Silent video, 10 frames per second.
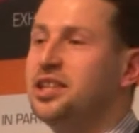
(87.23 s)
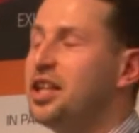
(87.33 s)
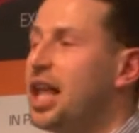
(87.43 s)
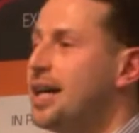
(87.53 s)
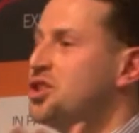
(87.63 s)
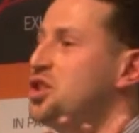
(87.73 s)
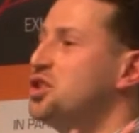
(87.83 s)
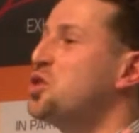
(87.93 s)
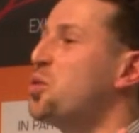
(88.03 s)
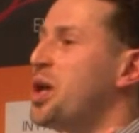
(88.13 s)
The
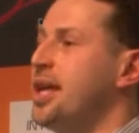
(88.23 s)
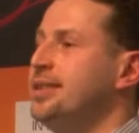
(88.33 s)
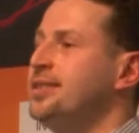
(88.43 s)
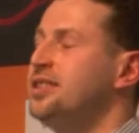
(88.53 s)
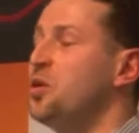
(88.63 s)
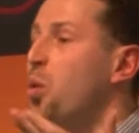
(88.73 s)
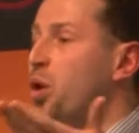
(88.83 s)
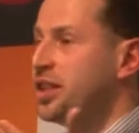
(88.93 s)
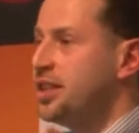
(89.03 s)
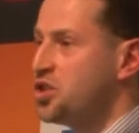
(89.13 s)
luscious greens, the
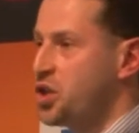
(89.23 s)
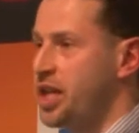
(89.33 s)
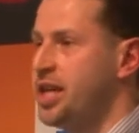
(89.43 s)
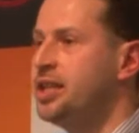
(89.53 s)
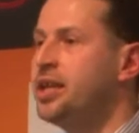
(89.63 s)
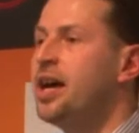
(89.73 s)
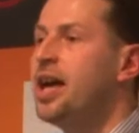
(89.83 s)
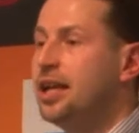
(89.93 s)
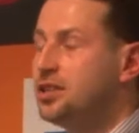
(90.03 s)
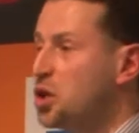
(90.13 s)
water that you need.
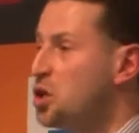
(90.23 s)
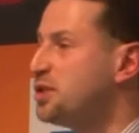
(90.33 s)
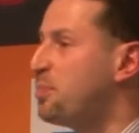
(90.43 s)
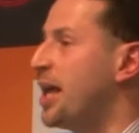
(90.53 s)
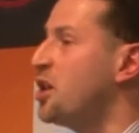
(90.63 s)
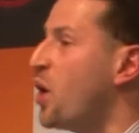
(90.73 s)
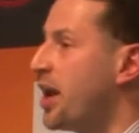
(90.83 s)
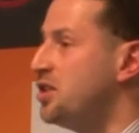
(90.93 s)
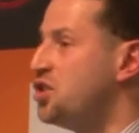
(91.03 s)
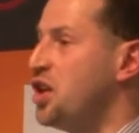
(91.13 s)
And so you spend your
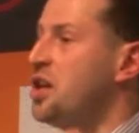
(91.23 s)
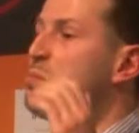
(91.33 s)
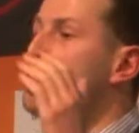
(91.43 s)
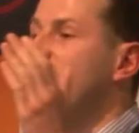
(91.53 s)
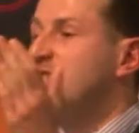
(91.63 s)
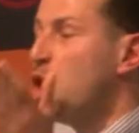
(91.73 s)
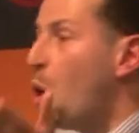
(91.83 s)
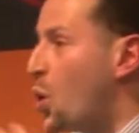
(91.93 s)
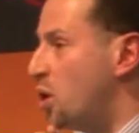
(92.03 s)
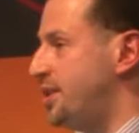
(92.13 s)
energy moving
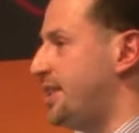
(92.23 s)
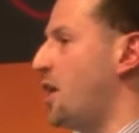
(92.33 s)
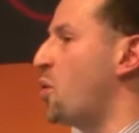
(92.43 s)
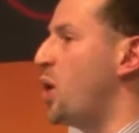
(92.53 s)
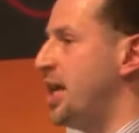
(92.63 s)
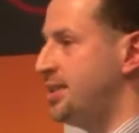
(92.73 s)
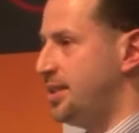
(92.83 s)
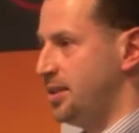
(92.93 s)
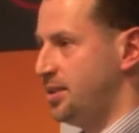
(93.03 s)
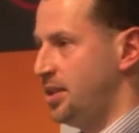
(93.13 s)
towards that
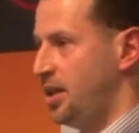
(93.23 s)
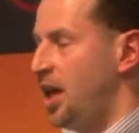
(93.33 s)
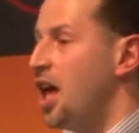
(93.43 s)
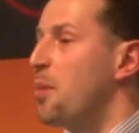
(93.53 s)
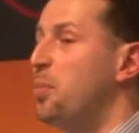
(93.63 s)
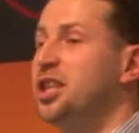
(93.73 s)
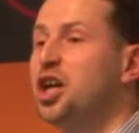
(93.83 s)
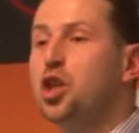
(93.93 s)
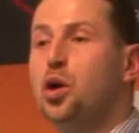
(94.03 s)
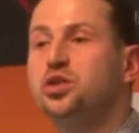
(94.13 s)
oasis. But the
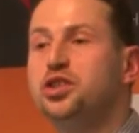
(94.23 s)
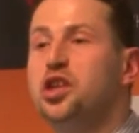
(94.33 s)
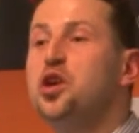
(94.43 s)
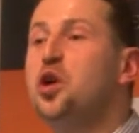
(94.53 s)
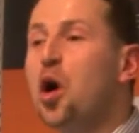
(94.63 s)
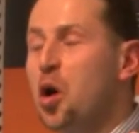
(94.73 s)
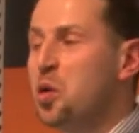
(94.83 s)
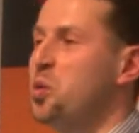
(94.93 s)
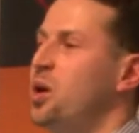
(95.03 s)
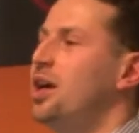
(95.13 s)
closer you
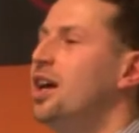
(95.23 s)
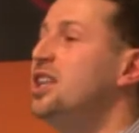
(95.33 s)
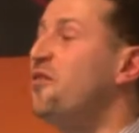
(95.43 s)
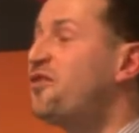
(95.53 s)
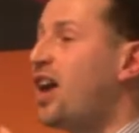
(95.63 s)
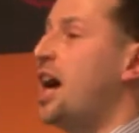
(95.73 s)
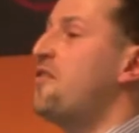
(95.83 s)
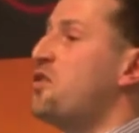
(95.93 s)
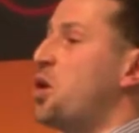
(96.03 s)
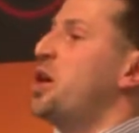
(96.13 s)
go, the
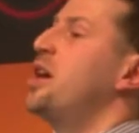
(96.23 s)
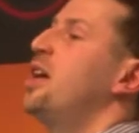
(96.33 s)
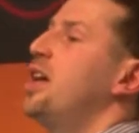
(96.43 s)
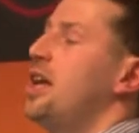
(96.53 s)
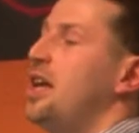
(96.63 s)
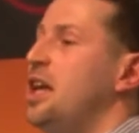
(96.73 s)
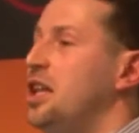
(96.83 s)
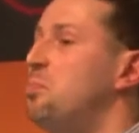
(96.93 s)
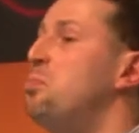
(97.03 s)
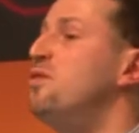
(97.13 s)
farther
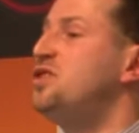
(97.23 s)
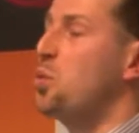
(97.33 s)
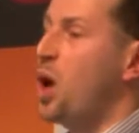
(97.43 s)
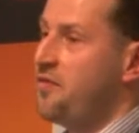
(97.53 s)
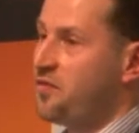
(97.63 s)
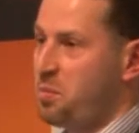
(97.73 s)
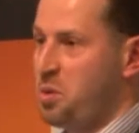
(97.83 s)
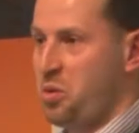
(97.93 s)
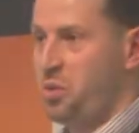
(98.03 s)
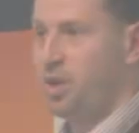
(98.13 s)
it moves away from you.